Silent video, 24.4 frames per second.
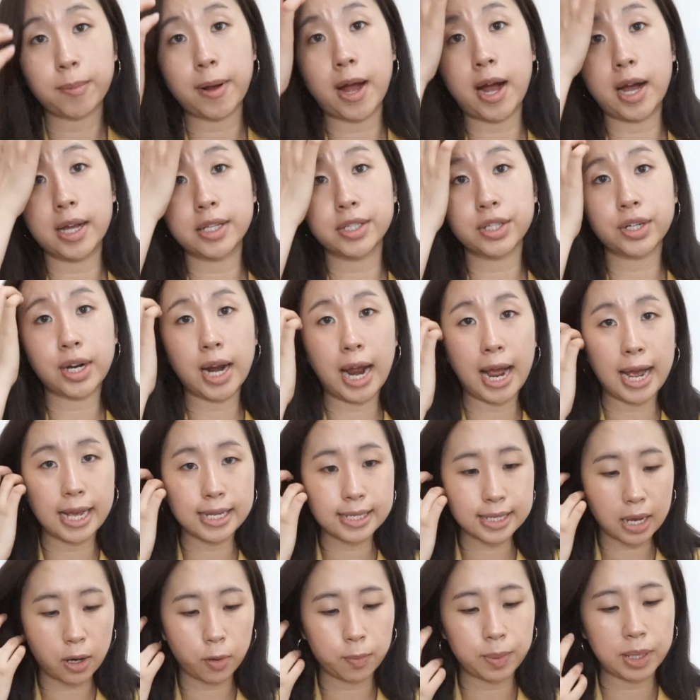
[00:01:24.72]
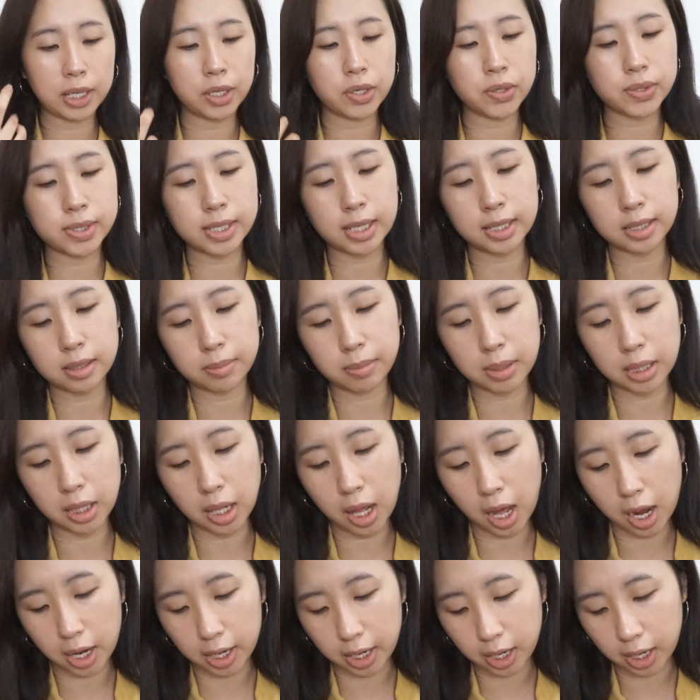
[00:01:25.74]
my under eyes, I'll be using the
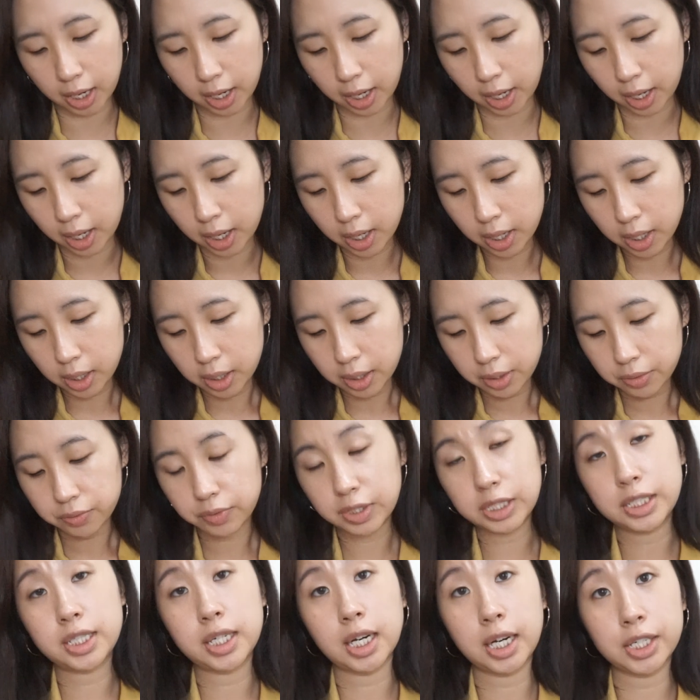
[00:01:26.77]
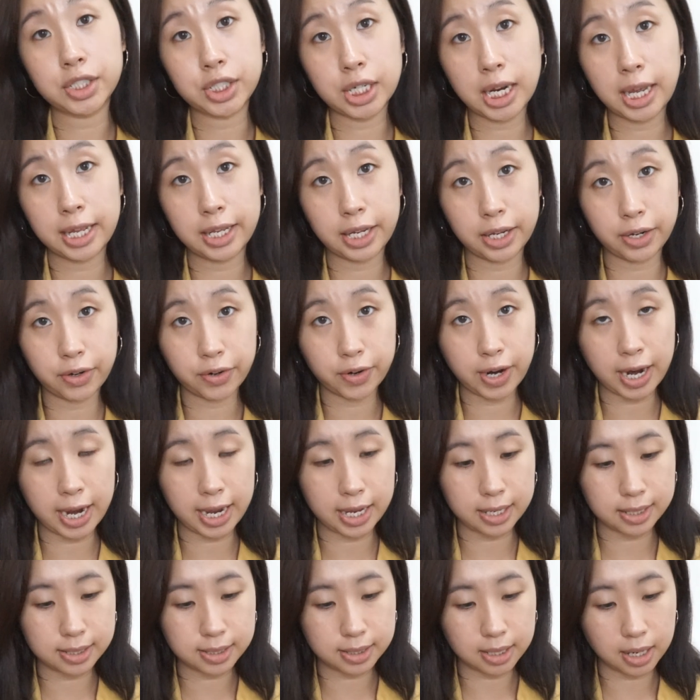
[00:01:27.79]
Milani Retouch and
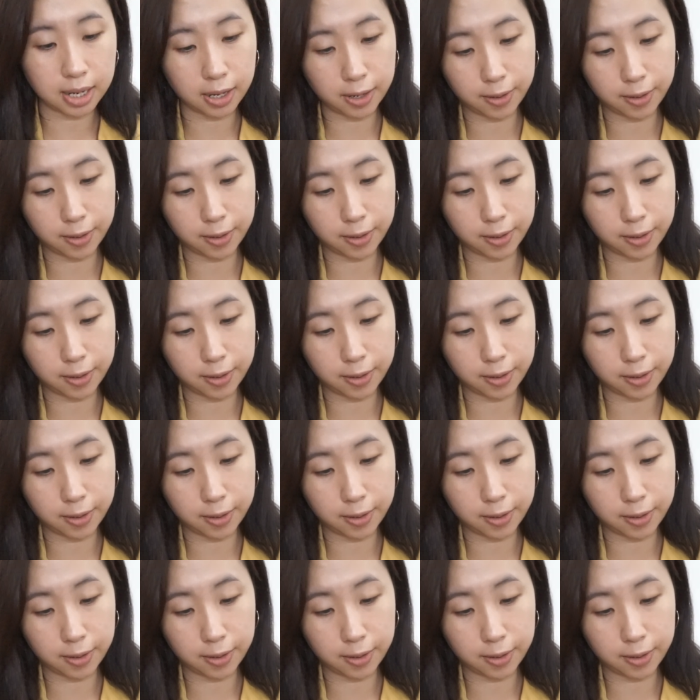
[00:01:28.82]
Erase